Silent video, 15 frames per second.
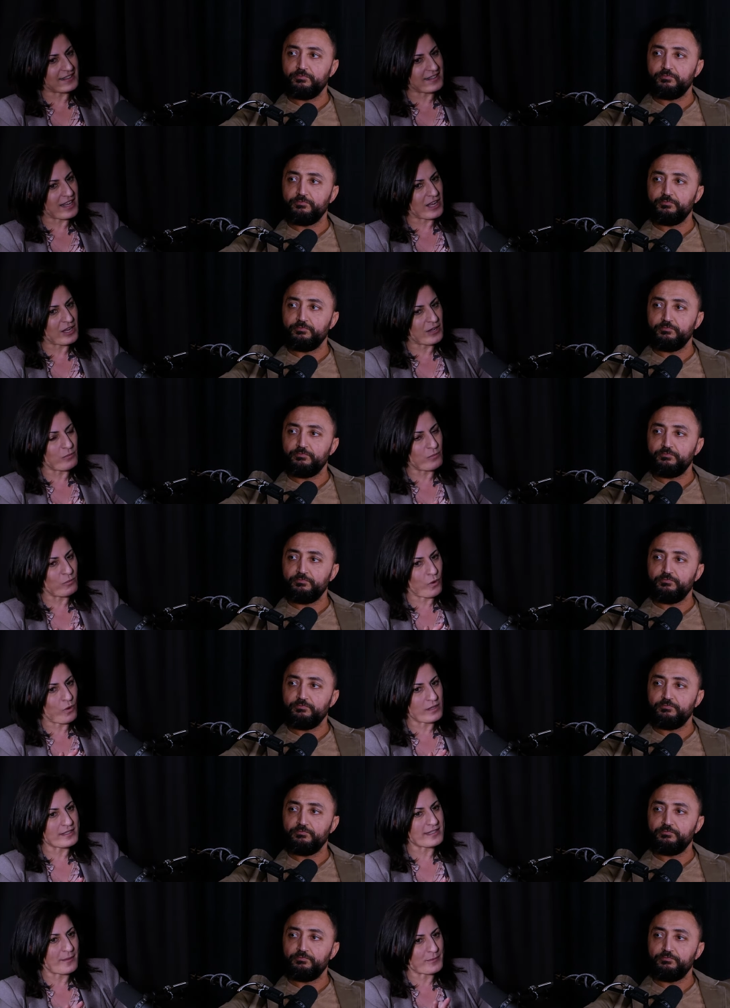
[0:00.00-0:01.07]
Speaker 1: they
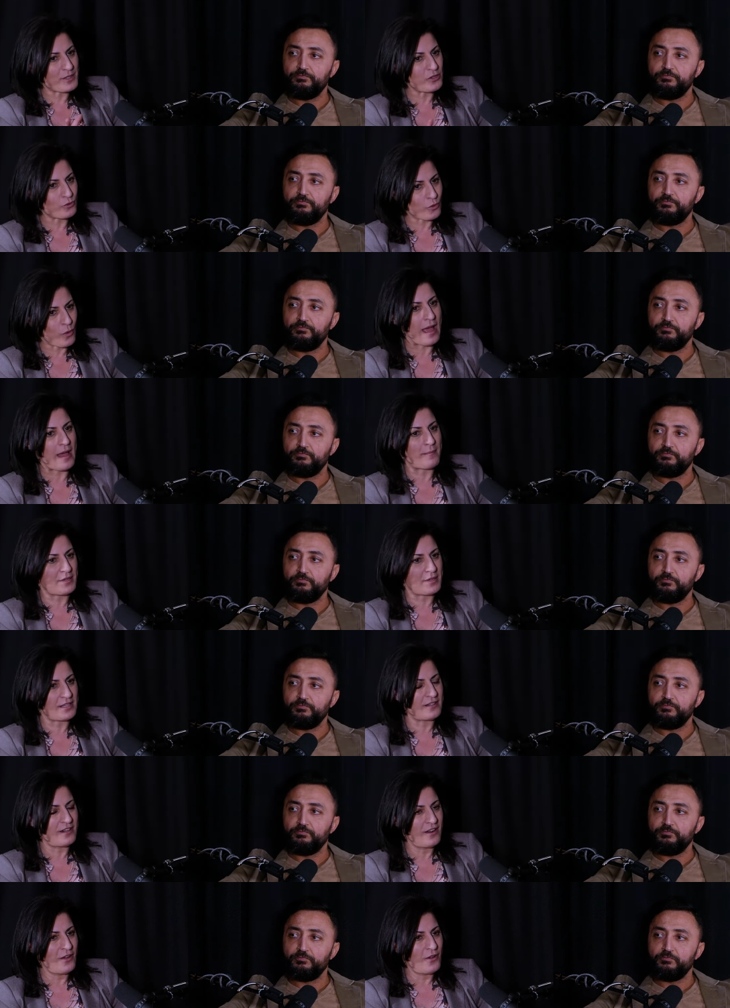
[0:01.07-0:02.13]
want something to
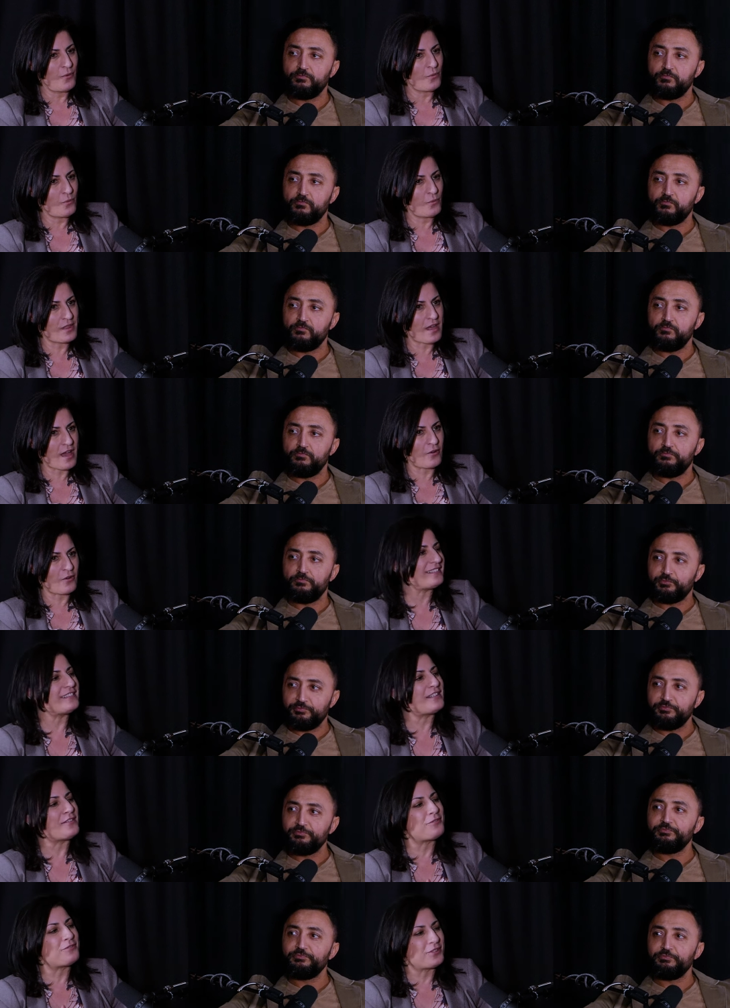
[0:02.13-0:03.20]
happen without
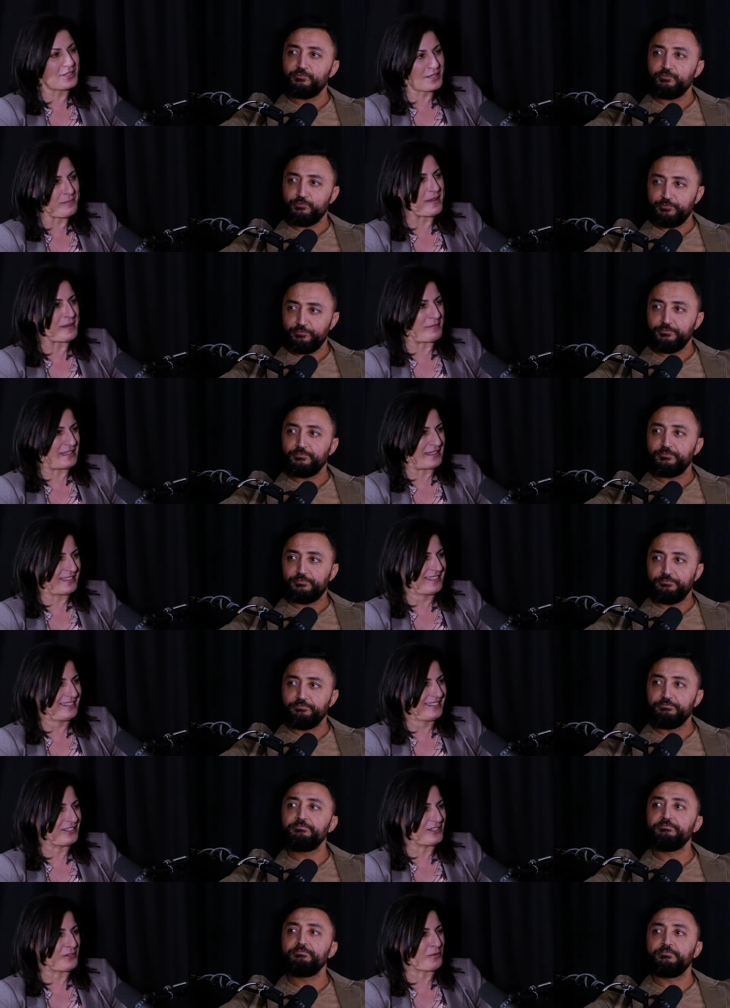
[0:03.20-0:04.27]
the full commitment
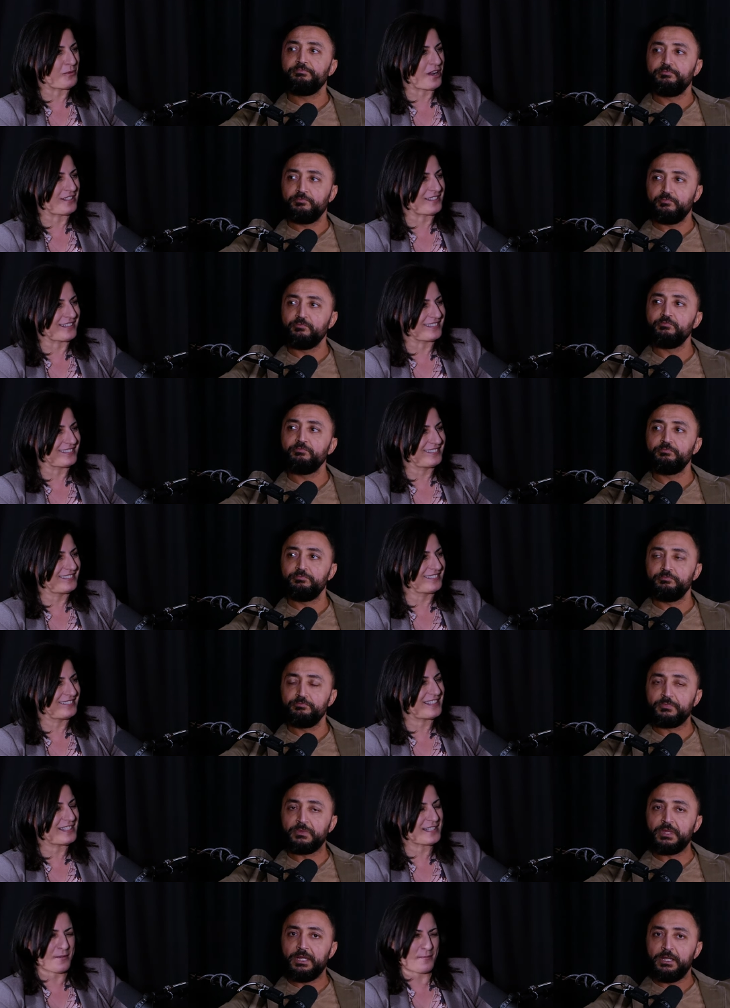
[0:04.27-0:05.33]
mm-hmm. to the mm-hmm. project. Mm-hmm.
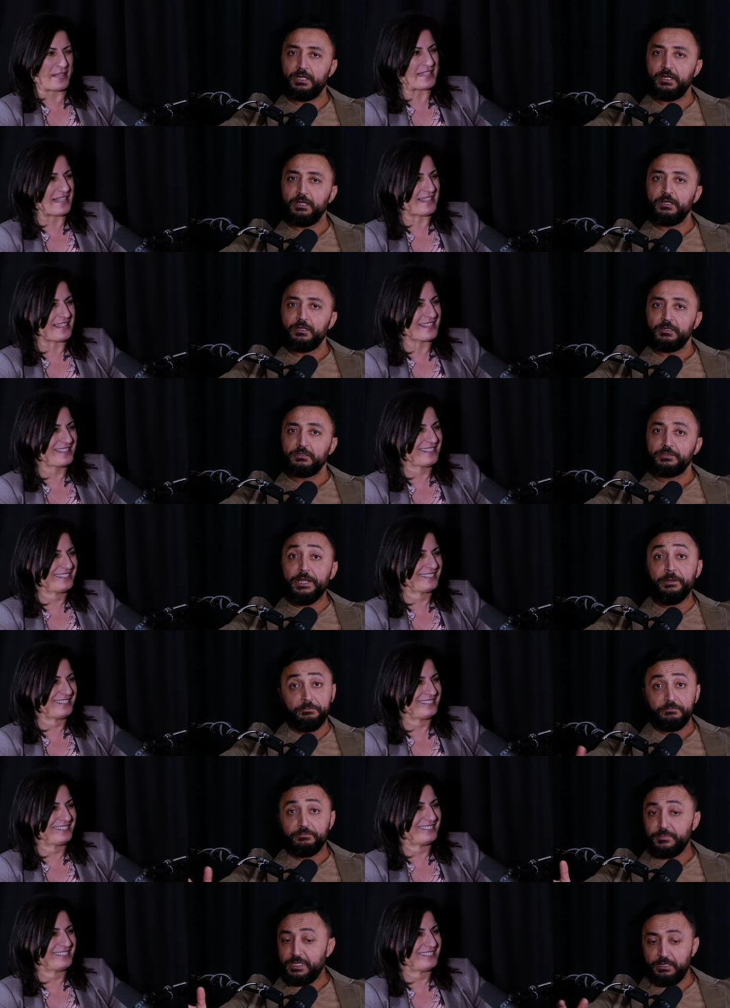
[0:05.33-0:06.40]
Does that make sense?
Speaker 2: Yep.
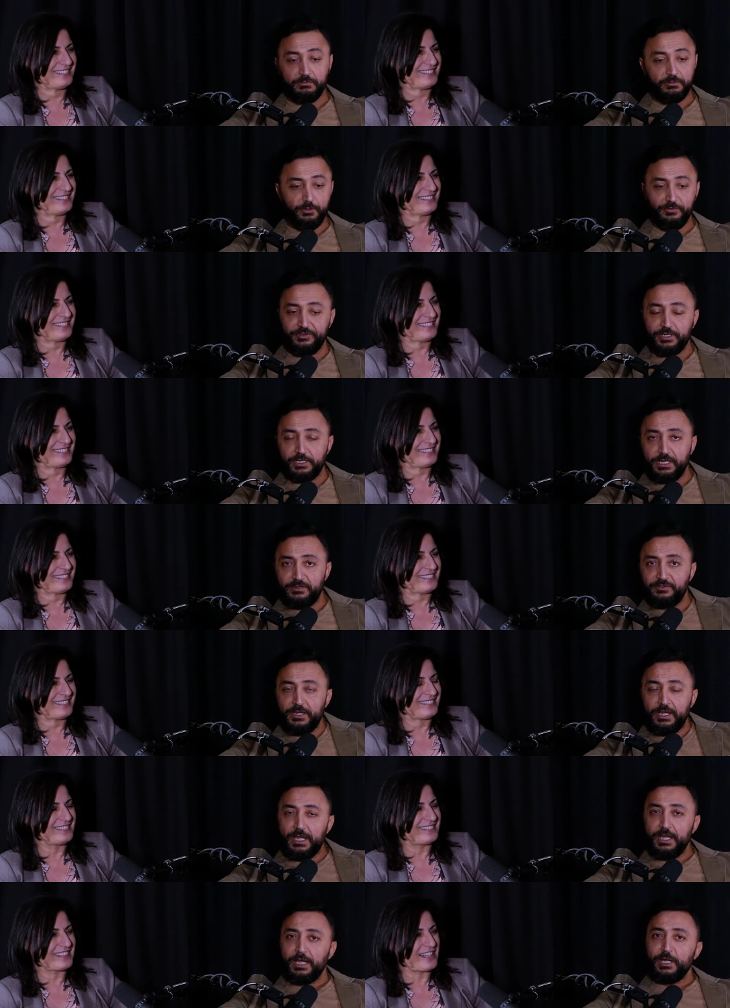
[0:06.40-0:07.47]
Yeah, no, fair enough.
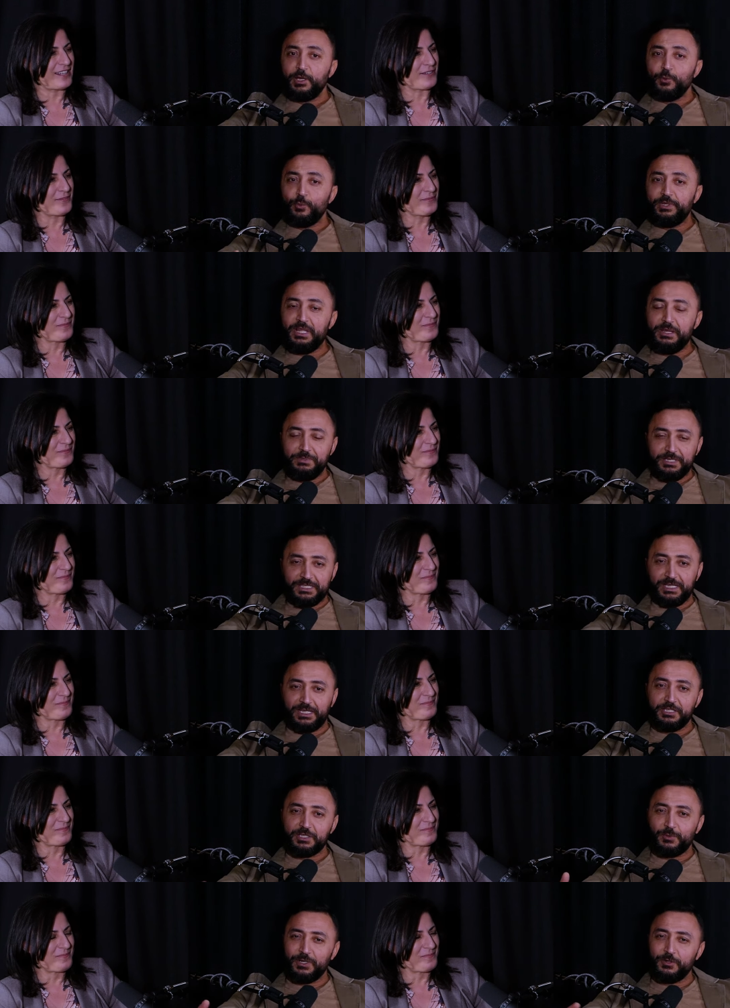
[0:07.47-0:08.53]
Okay. With that being said,
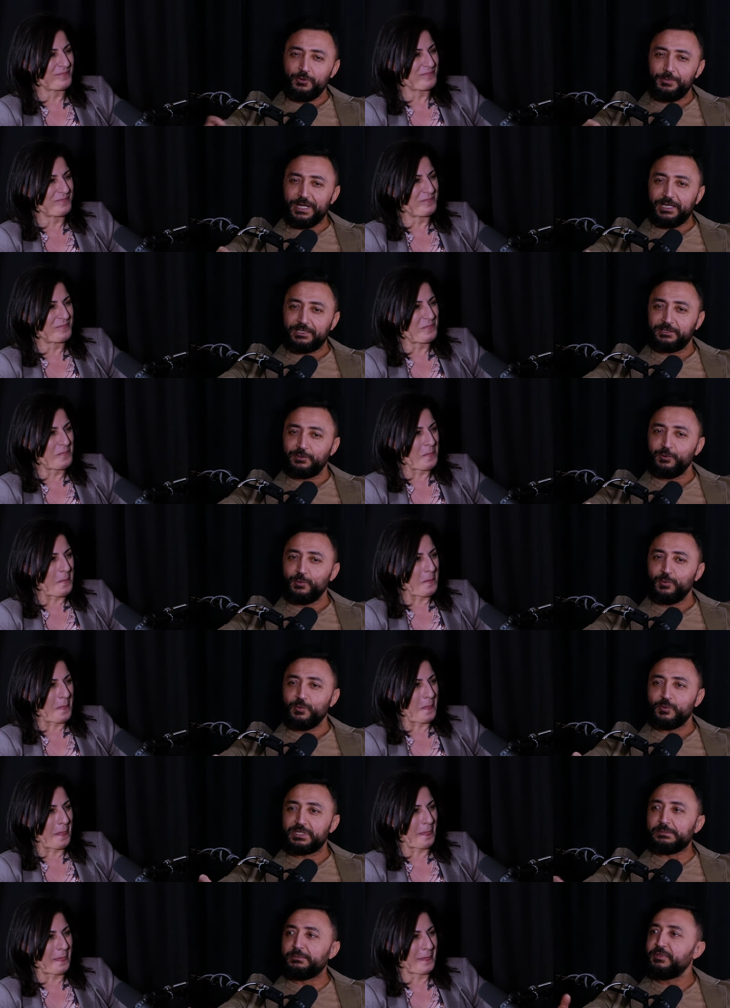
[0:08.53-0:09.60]
I just want to go back
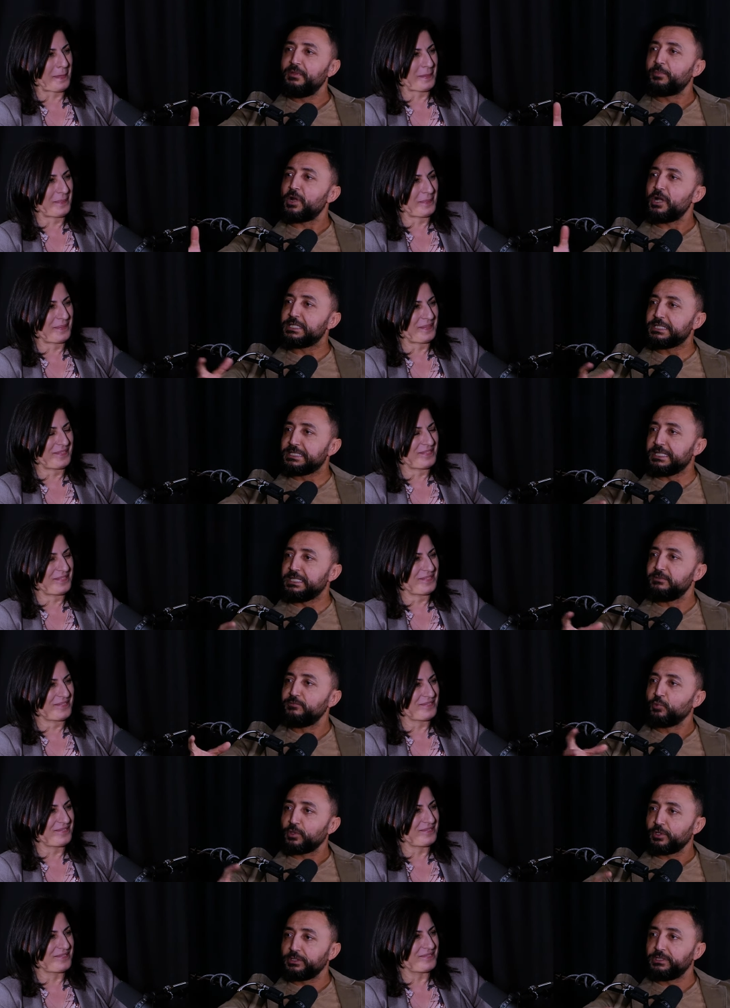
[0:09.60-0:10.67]
to some of the projects that you've
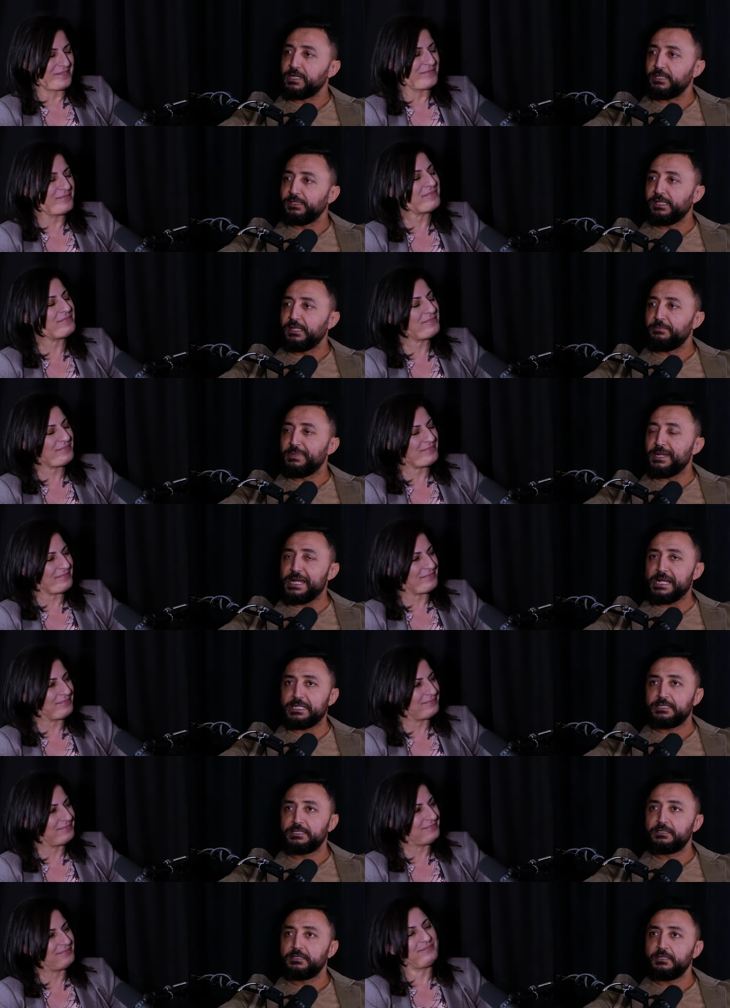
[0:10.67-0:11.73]
worked on in mm-hmm. the
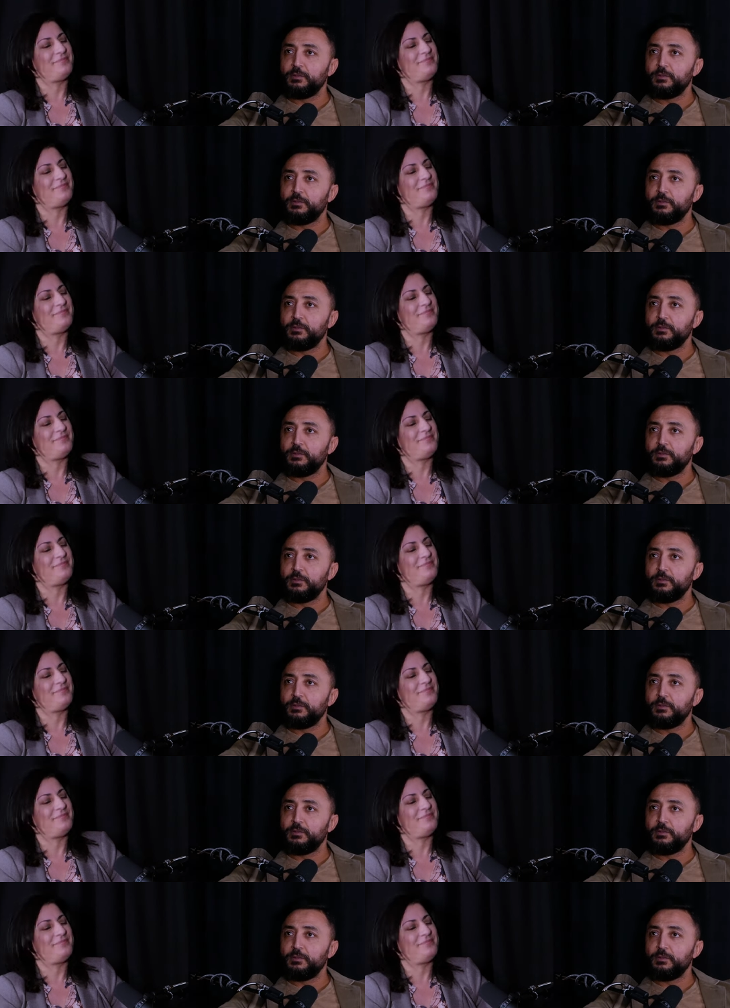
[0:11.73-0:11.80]
past.